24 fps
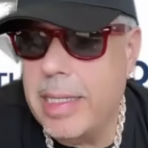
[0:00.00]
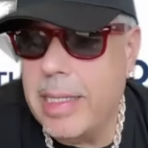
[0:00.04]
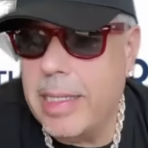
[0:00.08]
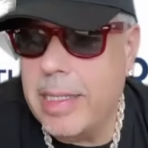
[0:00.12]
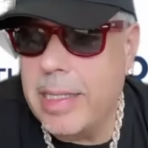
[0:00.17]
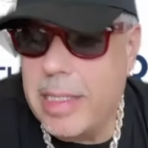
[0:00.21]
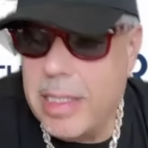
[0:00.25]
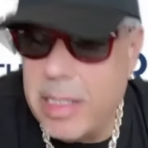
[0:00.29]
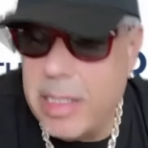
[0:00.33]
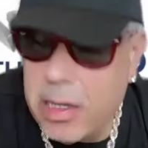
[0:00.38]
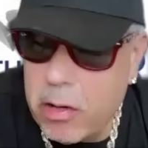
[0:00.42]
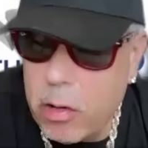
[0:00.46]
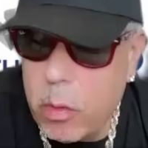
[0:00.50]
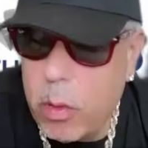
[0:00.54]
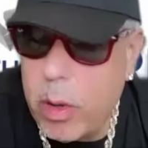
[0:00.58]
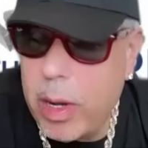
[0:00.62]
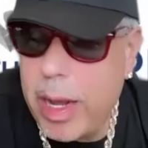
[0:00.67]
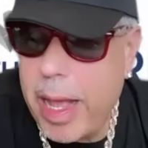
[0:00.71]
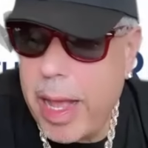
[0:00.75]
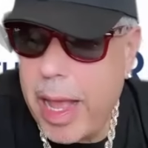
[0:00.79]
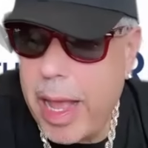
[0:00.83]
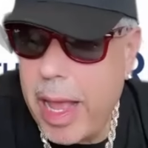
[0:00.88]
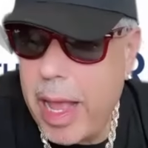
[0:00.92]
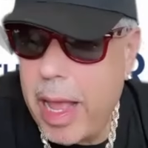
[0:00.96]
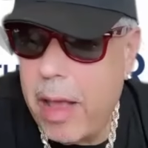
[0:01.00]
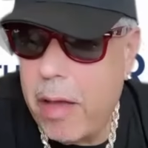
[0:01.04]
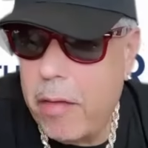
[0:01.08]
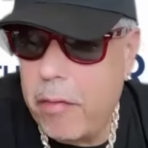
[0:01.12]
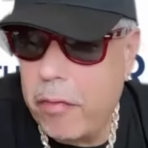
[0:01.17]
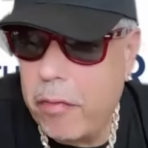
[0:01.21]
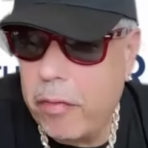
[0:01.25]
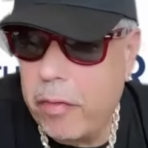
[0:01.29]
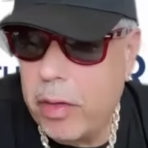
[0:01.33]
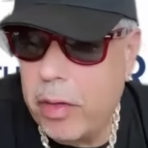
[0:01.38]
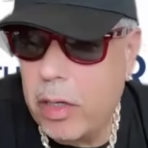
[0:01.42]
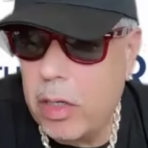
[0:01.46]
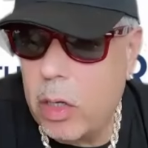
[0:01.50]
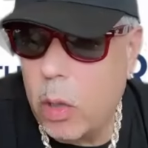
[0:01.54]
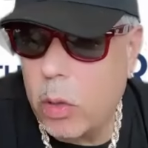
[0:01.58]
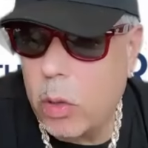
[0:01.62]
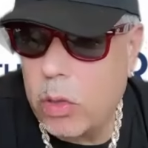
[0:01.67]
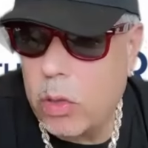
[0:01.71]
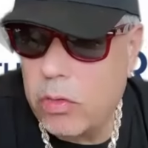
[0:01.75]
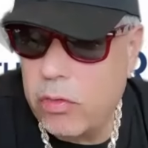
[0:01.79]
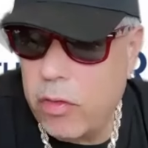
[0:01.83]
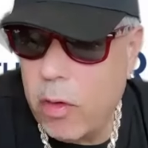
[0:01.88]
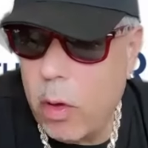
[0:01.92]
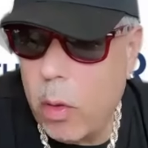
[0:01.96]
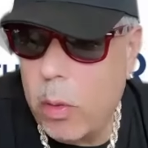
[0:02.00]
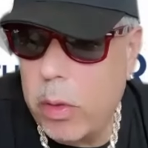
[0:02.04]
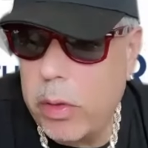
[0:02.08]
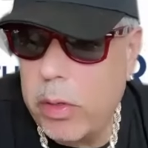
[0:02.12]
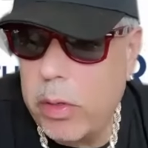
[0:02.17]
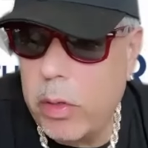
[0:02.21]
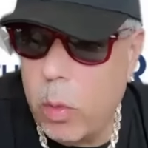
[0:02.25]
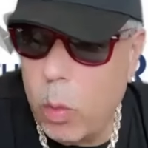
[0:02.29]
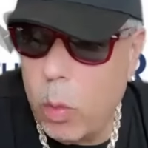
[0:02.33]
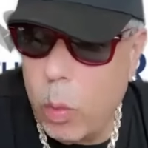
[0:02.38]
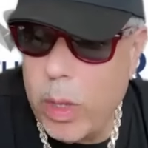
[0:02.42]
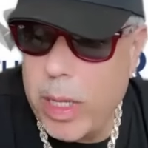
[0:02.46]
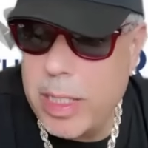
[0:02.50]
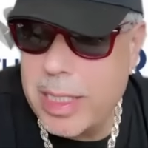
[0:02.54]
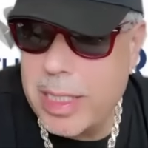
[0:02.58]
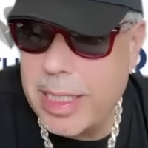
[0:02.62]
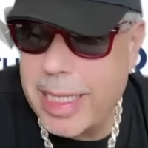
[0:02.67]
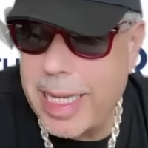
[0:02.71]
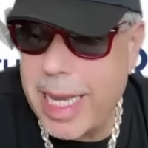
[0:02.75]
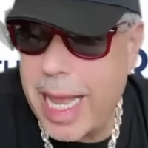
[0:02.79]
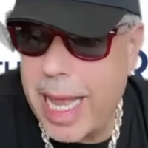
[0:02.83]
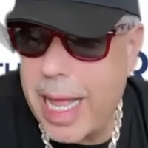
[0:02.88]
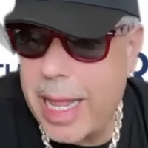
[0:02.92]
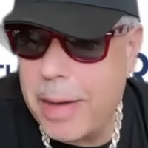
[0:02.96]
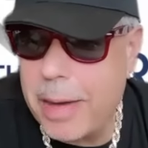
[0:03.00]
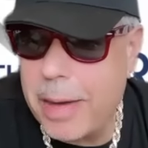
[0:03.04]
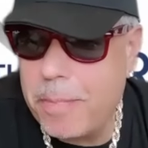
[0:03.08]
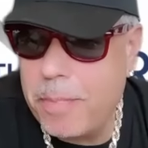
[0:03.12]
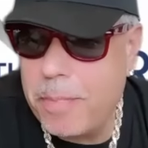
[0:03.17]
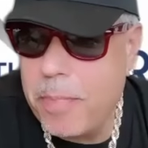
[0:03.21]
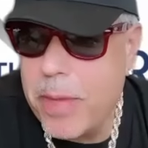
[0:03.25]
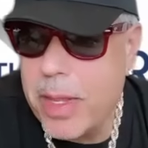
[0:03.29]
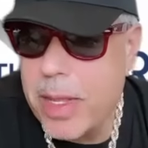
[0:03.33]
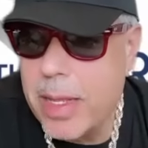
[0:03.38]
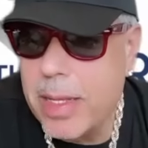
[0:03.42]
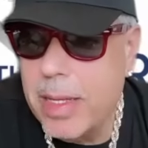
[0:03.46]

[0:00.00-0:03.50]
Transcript: 0.5, goes forward, wins again,